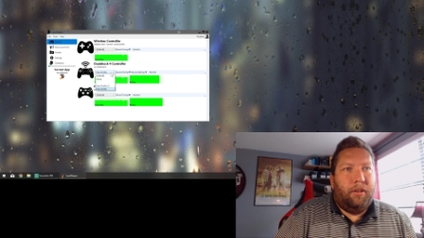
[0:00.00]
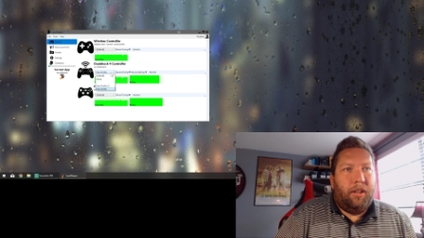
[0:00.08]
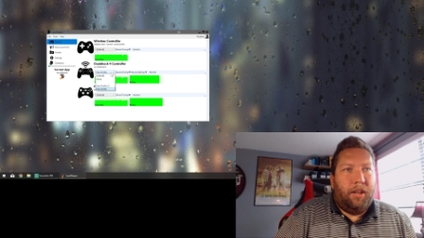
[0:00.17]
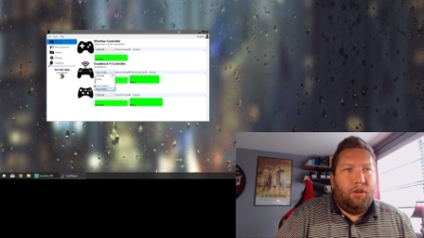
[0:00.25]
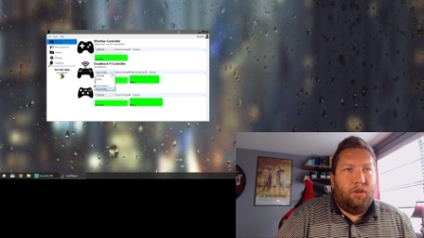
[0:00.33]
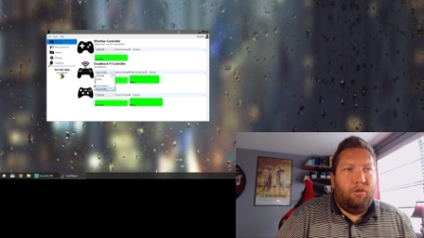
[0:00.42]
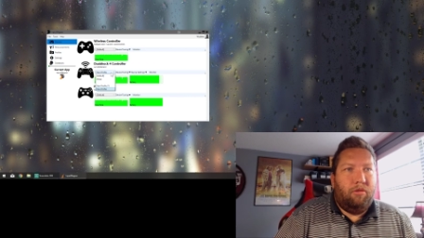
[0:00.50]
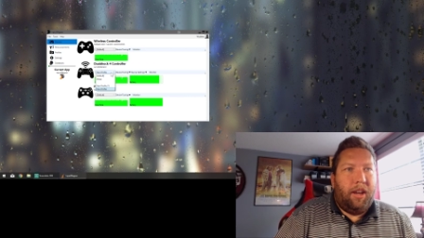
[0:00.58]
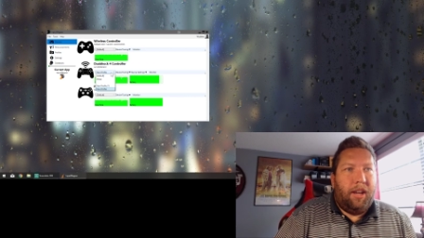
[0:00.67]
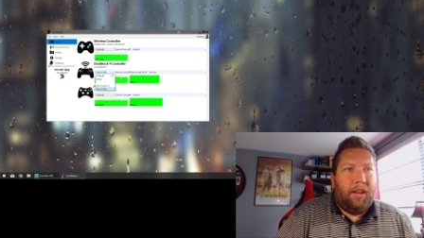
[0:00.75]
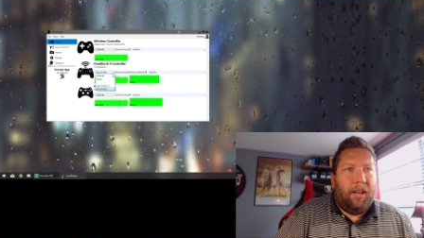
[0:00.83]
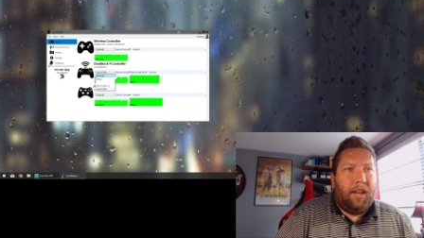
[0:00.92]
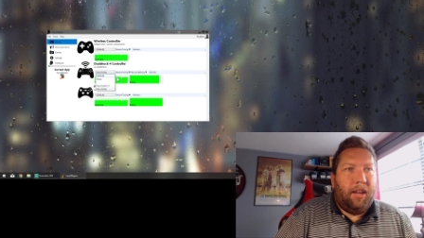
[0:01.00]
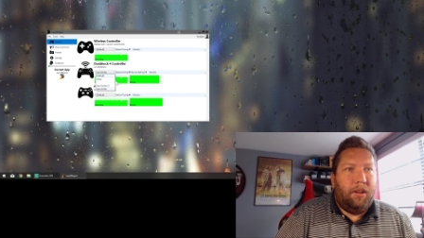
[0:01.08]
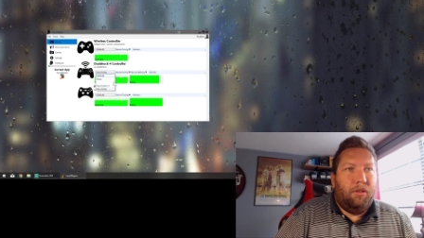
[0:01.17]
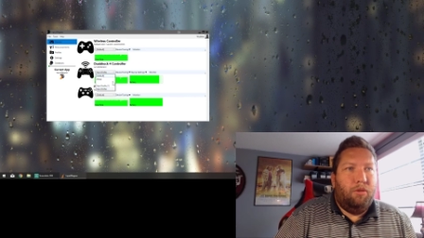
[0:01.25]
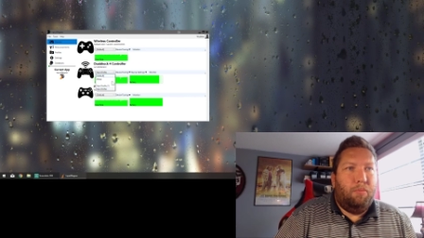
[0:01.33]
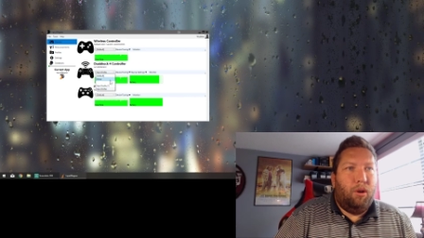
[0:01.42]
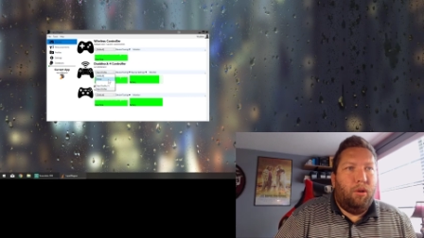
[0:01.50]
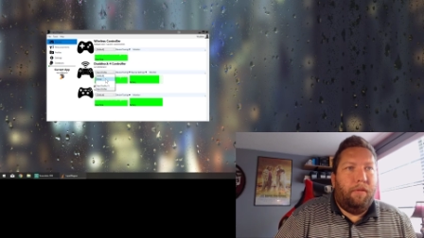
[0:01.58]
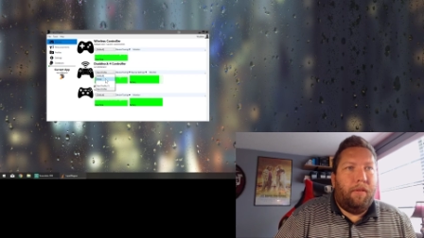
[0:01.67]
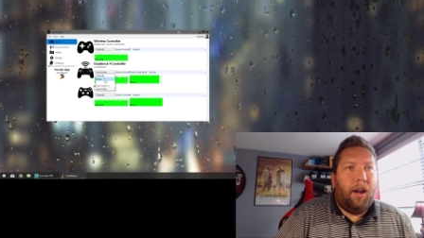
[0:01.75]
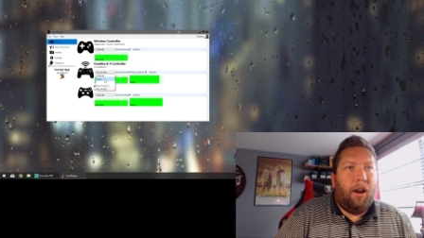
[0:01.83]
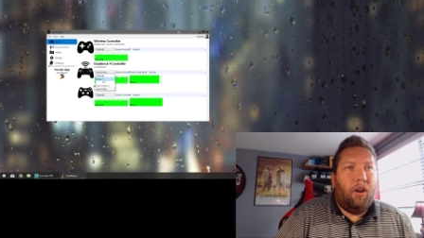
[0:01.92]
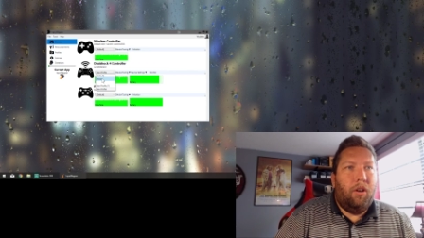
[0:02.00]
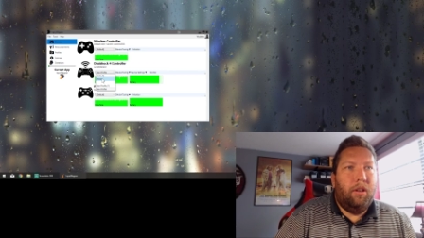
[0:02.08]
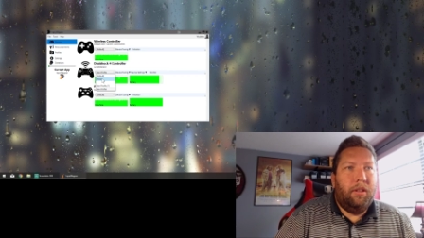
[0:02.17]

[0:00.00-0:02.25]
and you create a new profile,